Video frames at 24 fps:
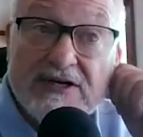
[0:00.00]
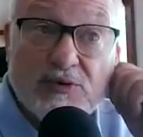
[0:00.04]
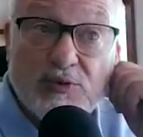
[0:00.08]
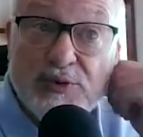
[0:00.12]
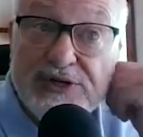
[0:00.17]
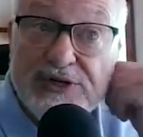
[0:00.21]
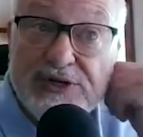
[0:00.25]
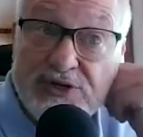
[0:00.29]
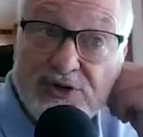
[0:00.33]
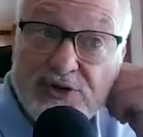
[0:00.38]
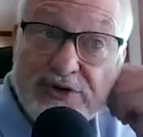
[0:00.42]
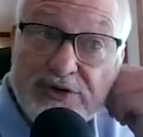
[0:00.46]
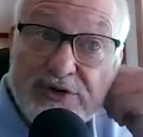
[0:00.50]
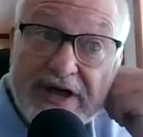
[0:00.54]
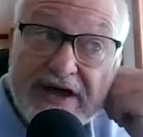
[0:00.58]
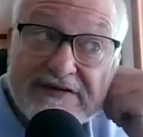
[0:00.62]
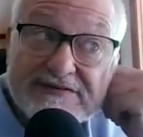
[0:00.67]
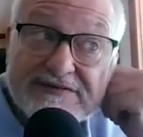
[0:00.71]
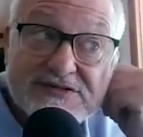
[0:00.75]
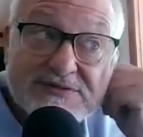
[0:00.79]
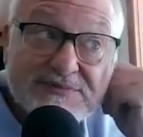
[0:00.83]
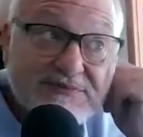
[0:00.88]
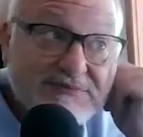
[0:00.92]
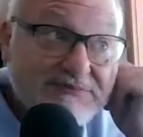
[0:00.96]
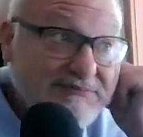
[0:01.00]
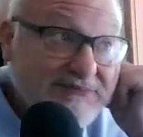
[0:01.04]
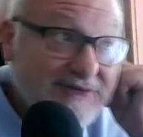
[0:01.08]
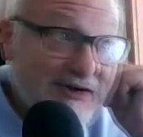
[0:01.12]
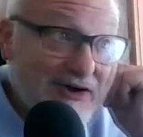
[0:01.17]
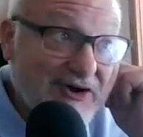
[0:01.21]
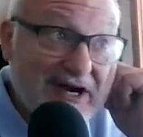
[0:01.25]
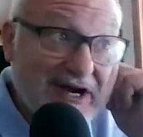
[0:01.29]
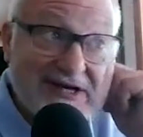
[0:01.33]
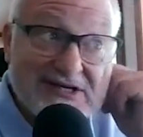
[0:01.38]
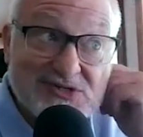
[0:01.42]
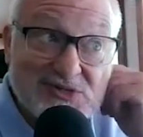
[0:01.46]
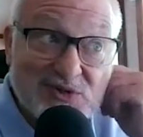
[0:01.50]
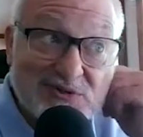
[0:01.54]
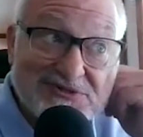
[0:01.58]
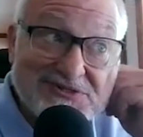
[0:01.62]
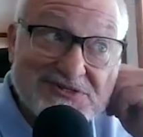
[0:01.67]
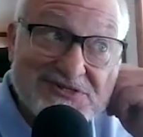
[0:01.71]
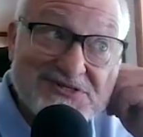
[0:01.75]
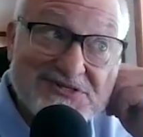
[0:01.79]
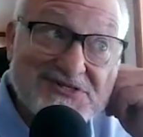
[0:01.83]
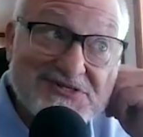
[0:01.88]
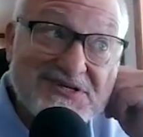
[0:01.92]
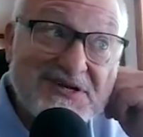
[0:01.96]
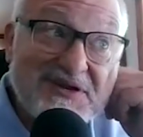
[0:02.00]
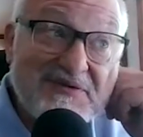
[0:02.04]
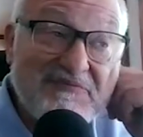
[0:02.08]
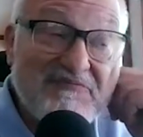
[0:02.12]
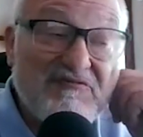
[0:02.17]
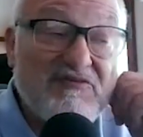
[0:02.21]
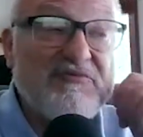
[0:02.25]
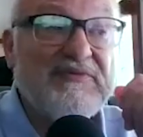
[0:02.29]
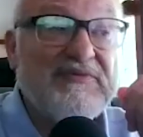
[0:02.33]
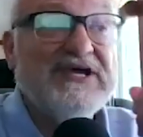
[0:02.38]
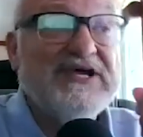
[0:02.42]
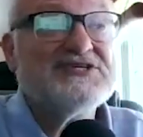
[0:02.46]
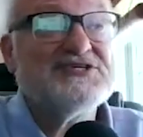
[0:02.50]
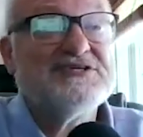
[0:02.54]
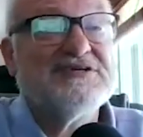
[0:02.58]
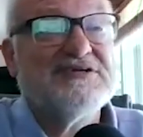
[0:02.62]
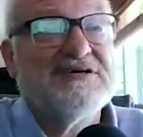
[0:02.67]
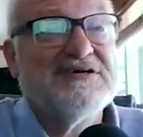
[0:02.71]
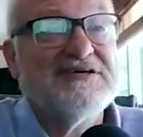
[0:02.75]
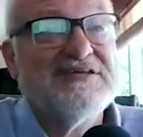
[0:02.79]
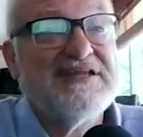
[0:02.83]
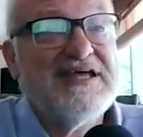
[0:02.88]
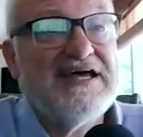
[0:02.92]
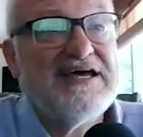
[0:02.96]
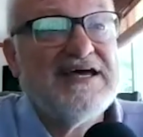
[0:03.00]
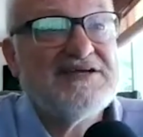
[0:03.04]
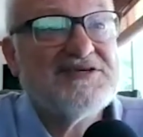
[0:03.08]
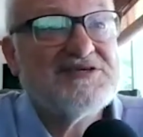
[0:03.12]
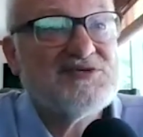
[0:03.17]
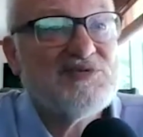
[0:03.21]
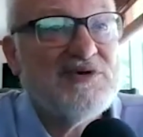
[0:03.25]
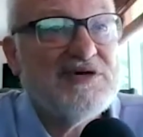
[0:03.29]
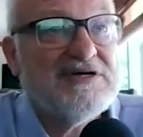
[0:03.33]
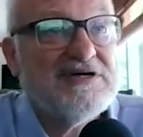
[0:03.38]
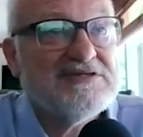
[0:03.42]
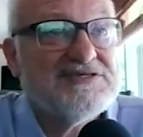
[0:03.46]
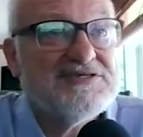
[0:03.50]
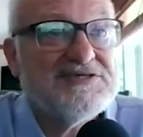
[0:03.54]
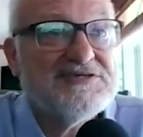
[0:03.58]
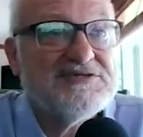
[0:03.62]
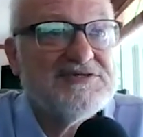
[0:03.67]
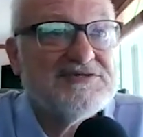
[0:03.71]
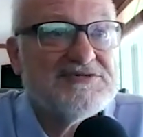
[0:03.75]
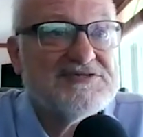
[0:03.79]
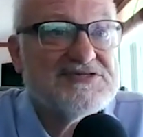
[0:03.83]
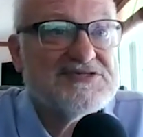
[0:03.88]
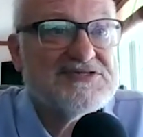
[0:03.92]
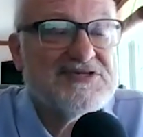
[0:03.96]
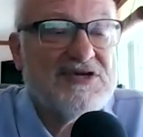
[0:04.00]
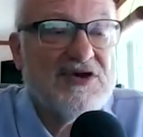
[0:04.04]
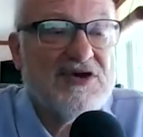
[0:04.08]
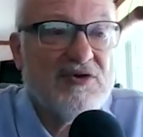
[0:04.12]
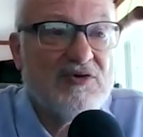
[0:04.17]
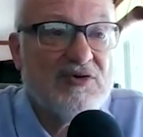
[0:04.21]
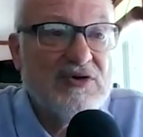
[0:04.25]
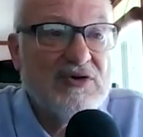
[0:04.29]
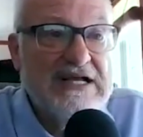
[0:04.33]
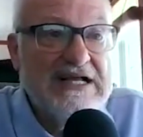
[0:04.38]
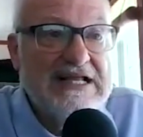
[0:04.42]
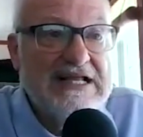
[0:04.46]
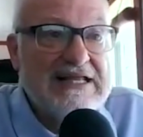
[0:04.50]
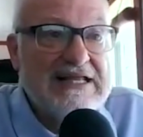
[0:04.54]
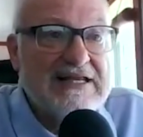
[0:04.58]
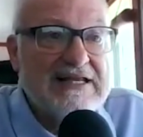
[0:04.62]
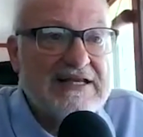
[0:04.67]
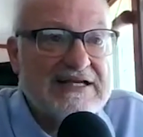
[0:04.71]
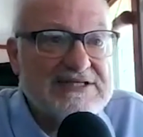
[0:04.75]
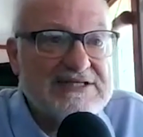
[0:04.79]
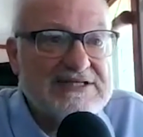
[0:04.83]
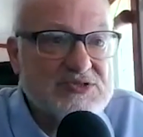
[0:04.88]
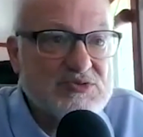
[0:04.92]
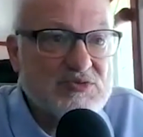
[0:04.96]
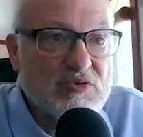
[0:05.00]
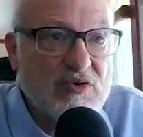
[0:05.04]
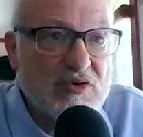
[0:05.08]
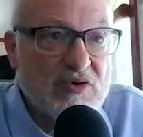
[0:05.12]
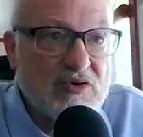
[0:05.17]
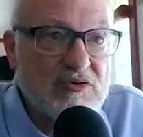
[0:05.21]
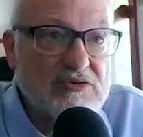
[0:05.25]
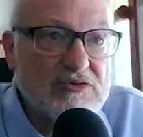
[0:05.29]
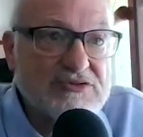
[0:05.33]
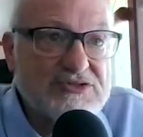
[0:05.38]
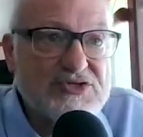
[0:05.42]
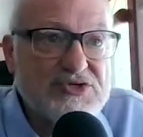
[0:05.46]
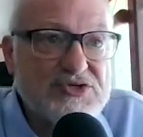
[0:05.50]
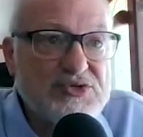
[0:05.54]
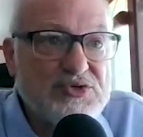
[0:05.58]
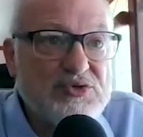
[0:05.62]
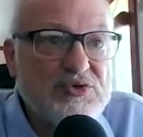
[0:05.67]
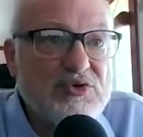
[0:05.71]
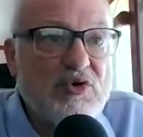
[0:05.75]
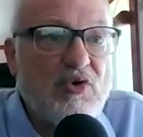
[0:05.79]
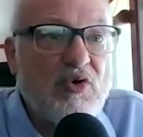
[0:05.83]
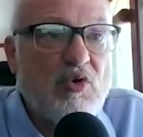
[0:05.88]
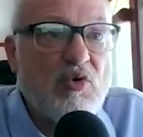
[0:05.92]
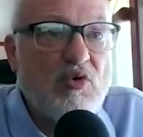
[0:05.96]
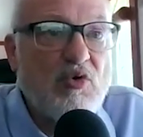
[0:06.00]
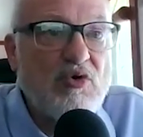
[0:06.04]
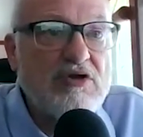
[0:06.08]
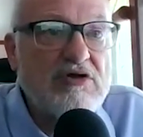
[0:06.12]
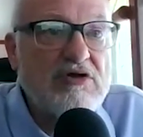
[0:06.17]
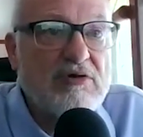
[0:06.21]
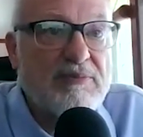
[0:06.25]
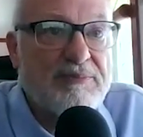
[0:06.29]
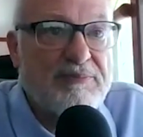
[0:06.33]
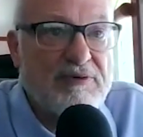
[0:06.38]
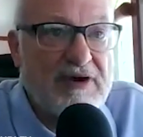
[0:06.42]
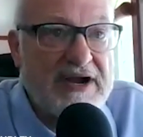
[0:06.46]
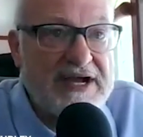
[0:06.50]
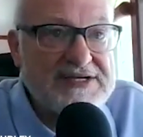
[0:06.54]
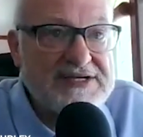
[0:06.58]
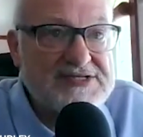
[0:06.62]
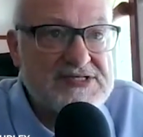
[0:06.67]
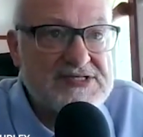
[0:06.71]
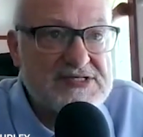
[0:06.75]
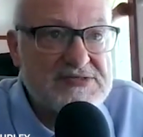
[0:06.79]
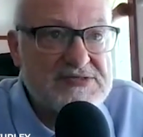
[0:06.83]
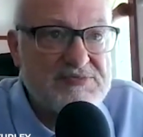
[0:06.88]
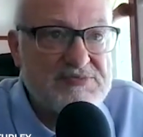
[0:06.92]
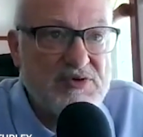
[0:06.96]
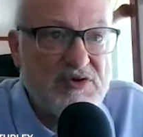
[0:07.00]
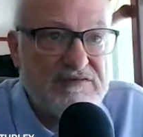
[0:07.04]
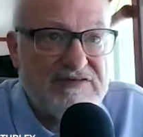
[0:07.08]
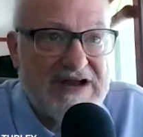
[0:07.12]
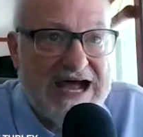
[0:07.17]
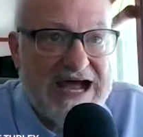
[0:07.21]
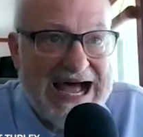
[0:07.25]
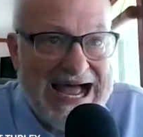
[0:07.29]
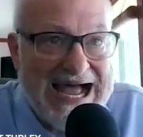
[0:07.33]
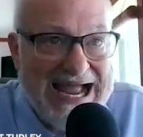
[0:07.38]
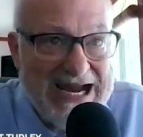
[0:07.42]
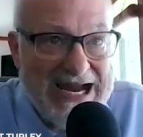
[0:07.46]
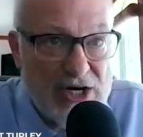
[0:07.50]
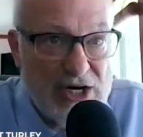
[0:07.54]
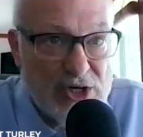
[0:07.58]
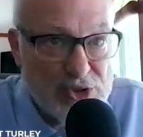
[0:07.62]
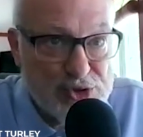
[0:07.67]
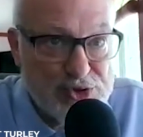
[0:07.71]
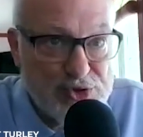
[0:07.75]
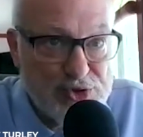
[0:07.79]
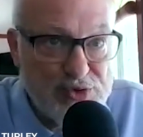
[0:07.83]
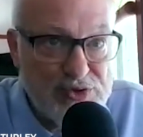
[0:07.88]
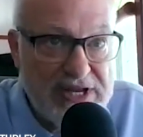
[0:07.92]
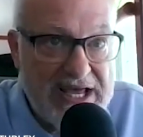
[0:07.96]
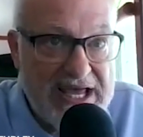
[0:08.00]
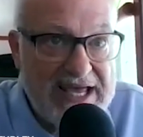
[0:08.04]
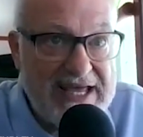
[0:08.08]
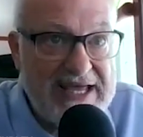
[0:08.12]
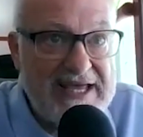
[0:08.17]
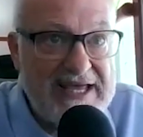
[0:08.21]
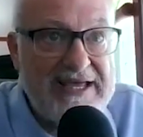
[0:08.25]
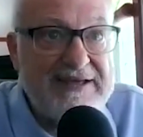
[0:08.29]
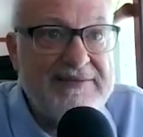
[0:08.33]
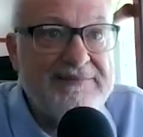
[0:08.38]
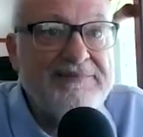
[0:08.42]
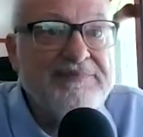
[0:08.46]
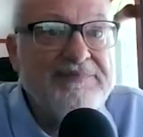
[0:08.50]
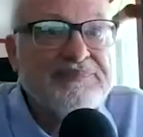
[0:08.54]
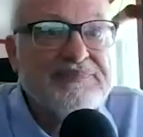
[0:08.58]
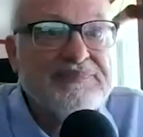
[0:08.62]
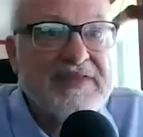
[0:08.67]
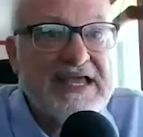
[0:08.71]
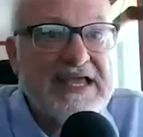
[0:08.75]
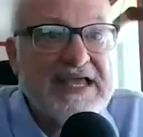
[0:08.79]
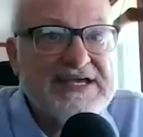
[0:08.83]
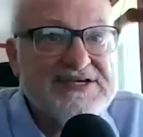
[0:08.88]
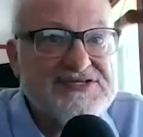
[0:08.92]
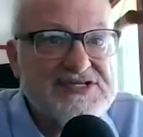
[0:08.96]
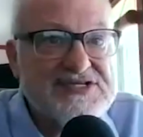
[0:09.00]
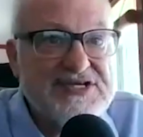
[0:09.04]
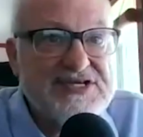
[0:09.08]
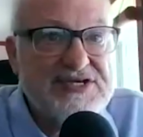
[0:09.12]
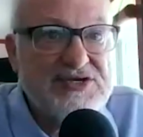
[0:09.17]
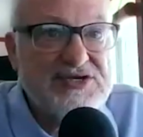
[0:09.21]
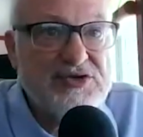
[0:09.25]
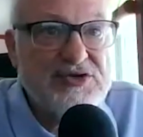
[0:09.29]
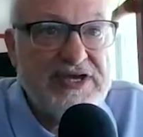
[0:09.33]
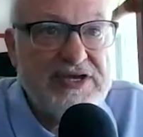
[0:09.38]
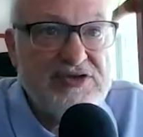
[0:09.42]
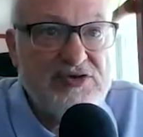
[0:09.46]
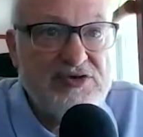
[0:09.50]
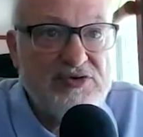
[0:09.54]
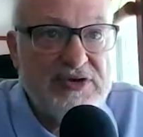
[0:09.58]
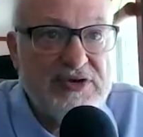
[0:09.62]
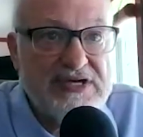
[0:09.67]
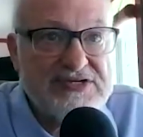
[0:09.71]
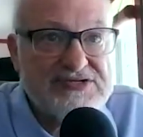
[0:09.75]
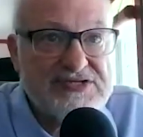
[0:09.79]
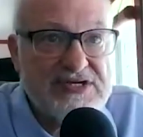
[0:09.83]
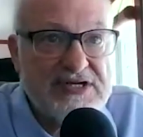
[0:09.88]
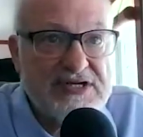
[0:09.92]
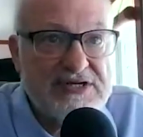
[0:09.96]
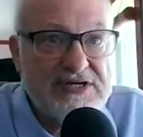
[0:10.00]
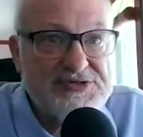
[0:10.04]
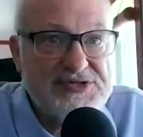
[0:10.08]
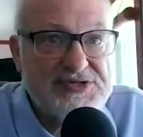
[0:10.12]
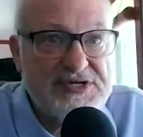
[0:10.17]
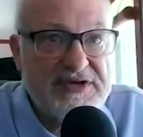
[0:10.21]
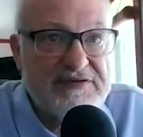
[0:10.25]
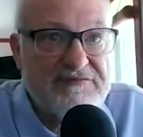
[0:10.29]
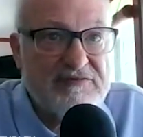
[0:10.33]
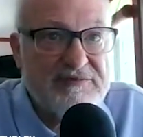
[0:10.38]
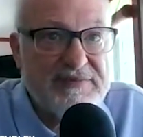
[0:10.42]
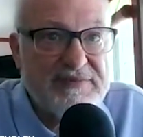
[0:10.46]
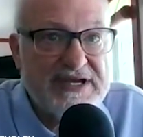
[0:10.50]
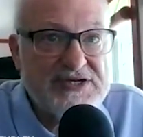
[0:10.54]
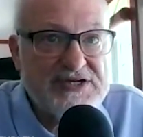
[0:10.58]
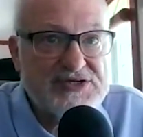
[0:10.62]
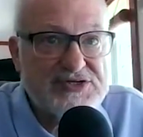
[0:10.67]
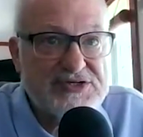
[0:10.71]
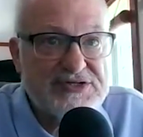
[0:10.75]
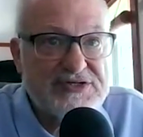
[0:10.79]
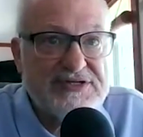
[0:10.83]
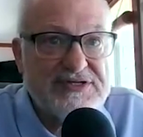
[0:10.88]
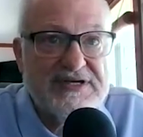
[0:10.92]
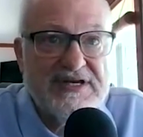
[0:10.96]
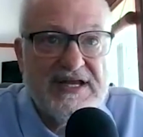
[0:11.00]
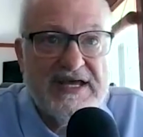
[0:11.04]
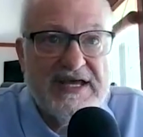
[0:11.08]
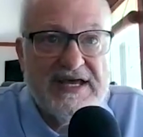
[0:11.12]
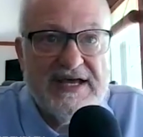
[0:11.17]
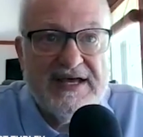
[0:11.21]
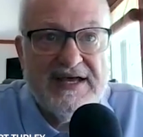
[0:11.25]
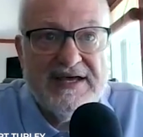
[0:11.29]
We do have some great sources and information on that as well too. So let's roll to oil prices moved higher today as the U.S. Energy Information